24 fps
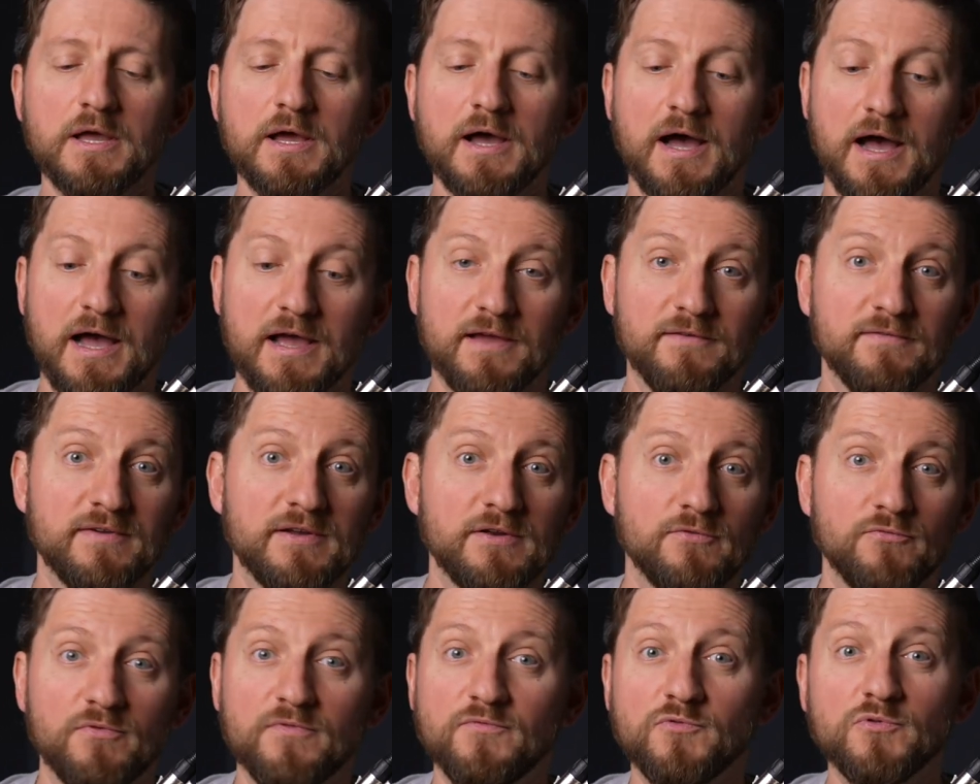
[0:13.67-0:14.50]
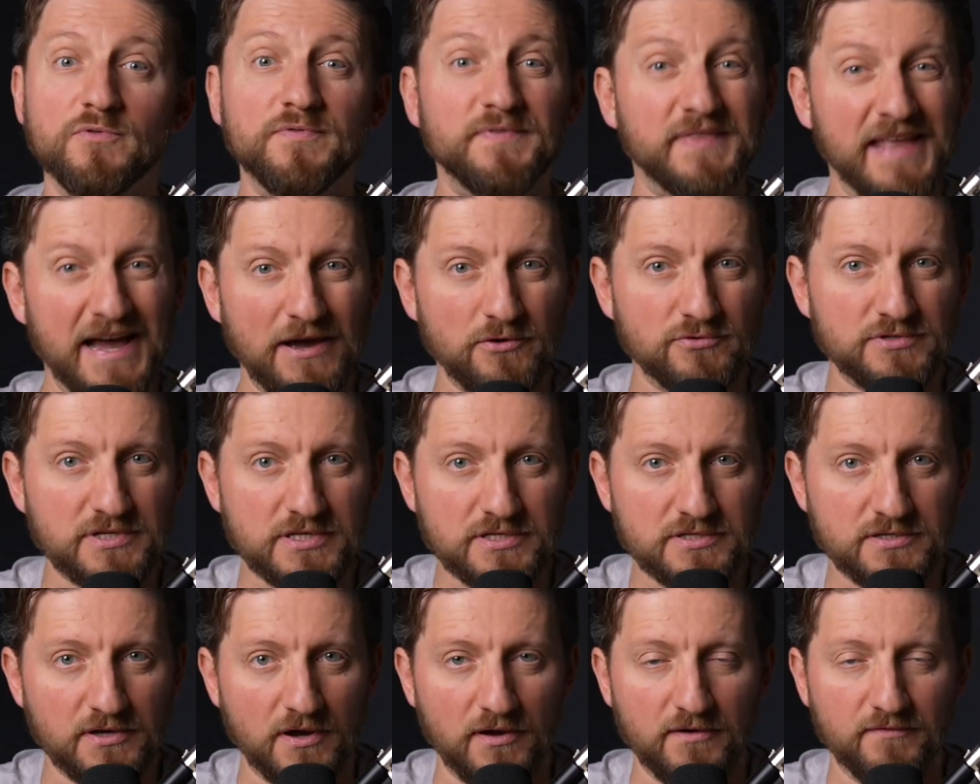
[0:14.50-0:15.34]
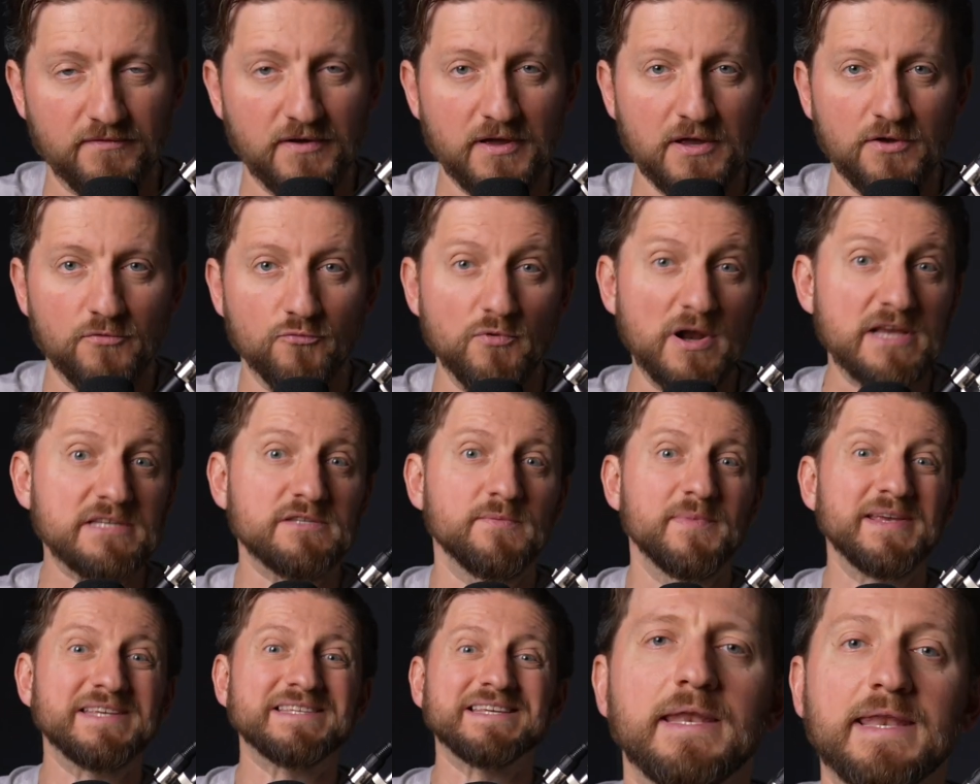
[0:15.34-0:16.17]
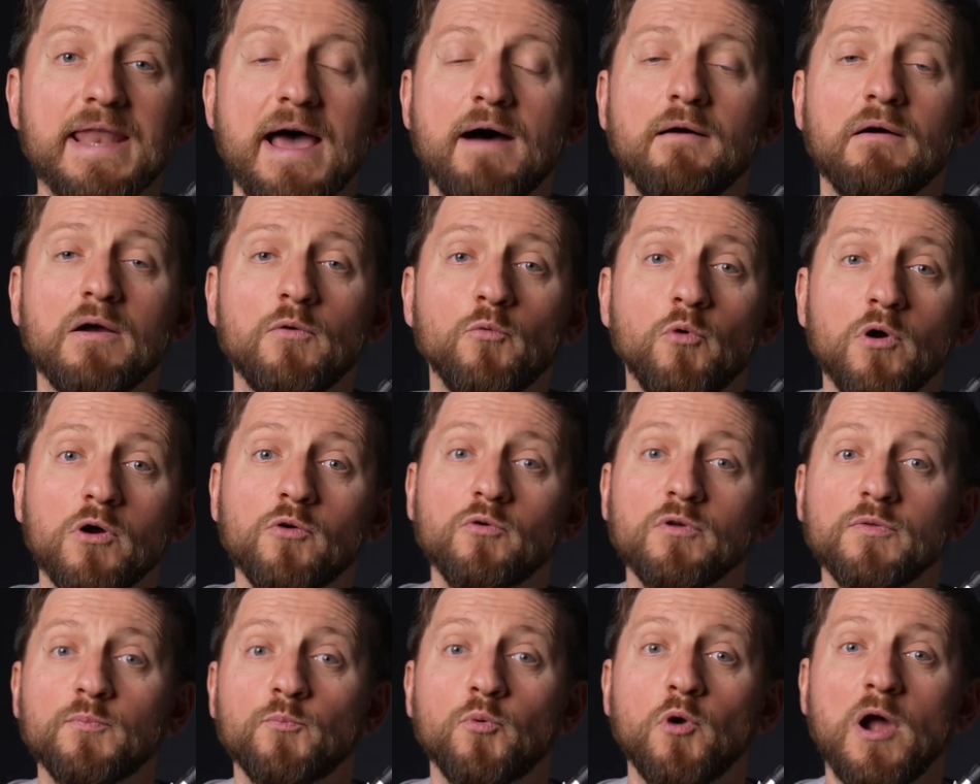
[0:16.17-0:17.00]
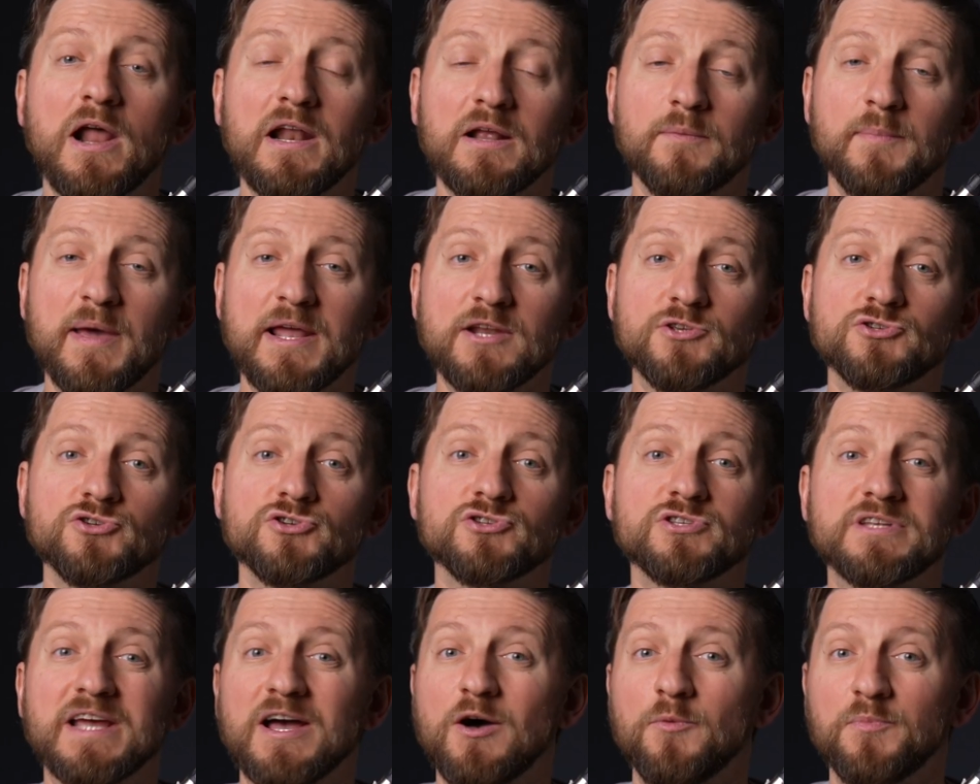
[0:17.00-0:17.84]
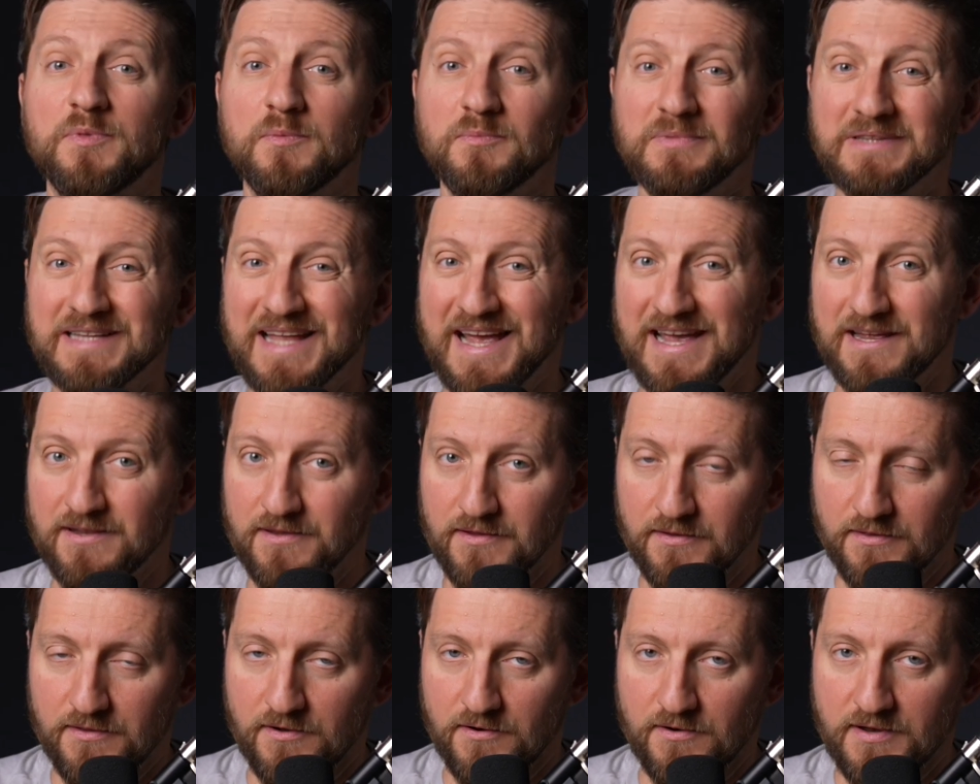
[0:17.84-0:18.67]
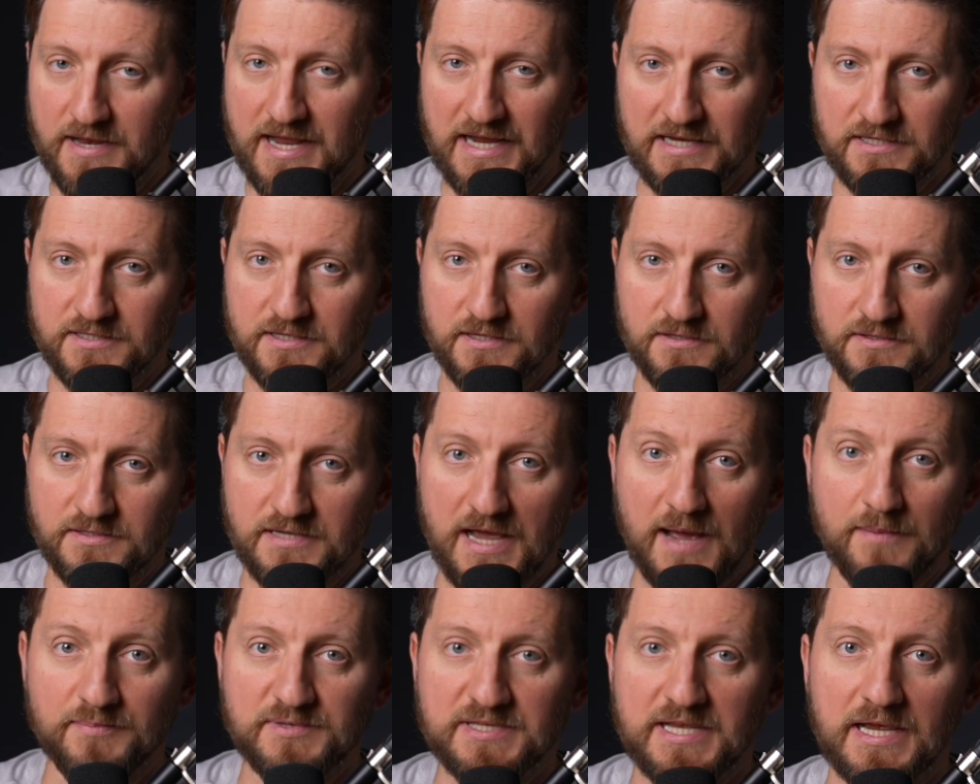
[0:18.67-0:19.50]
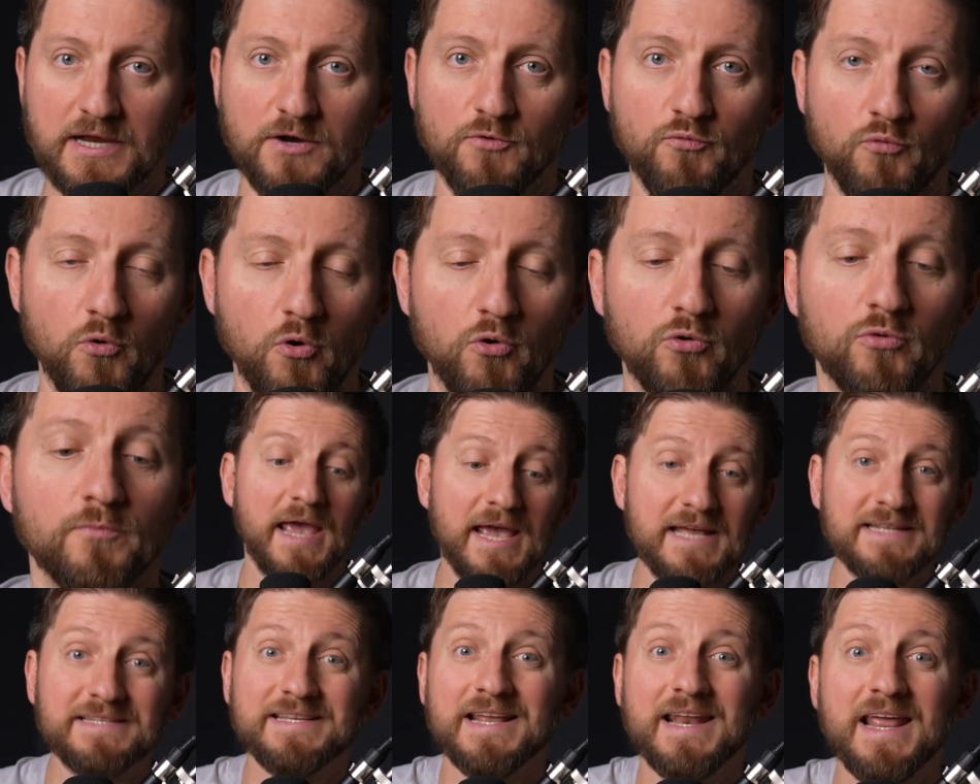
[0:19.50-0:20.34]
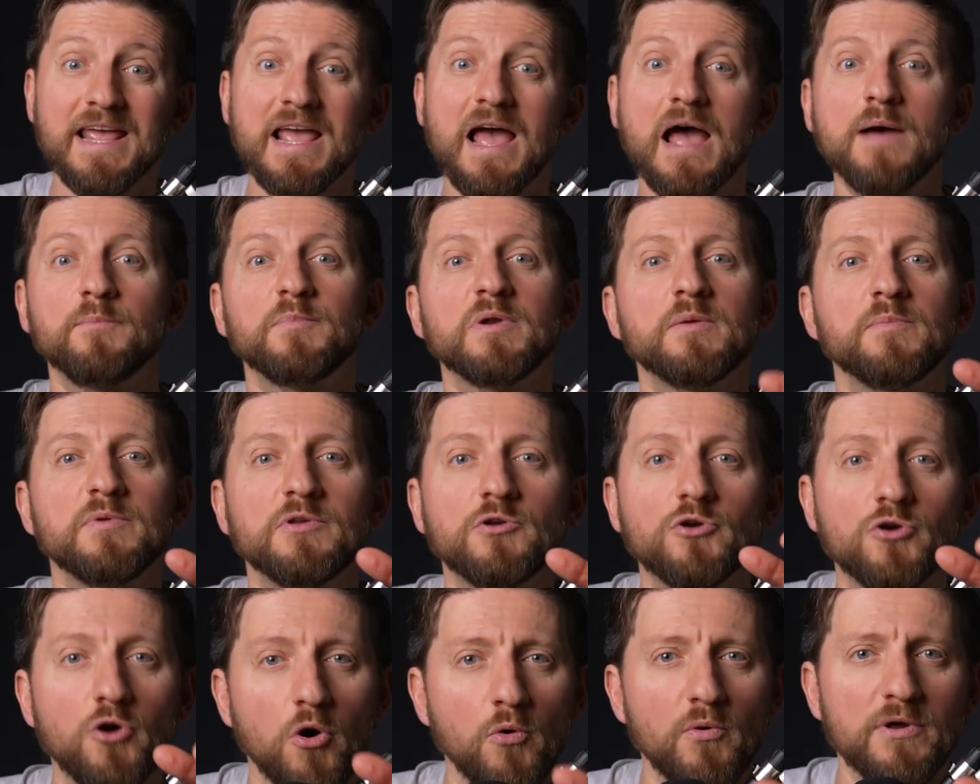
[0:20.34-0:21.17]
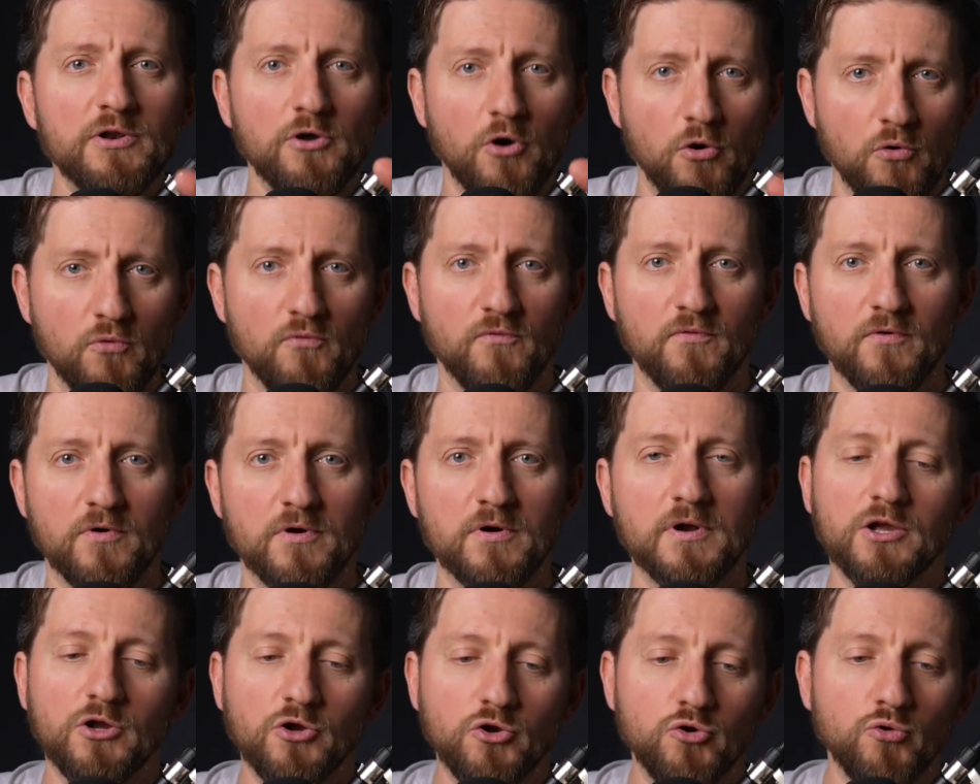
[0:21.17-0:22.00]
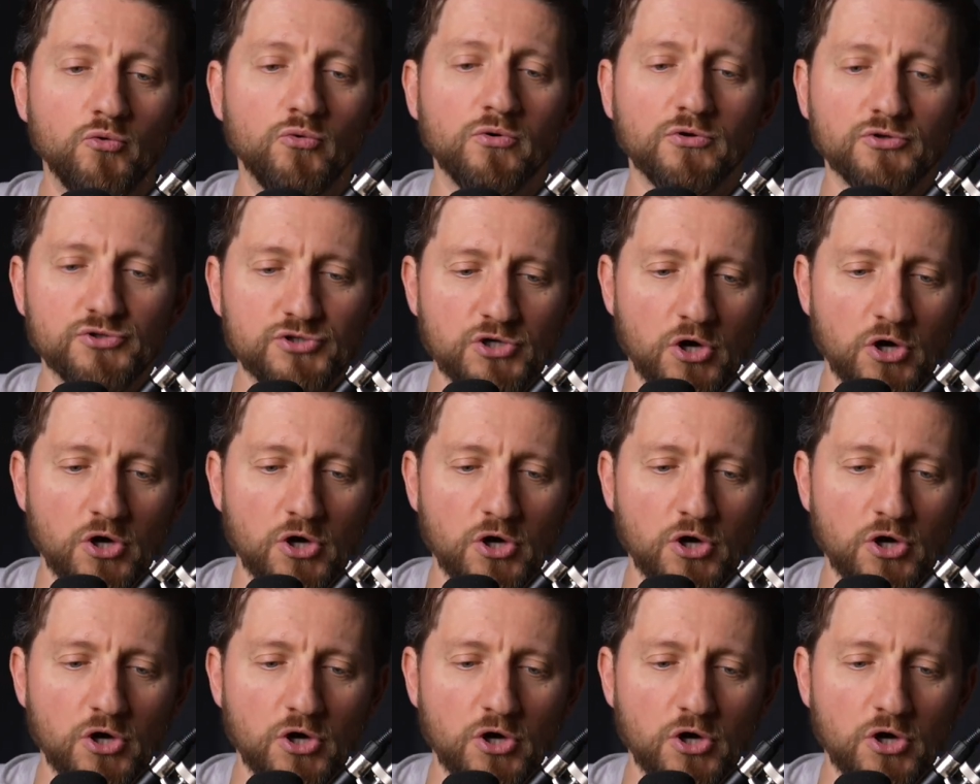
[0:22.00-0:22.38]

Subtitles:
I've reviewed thousands of resumes. Now I work with product managers to help them land their next top tech role. And today I'm going to be going over Google's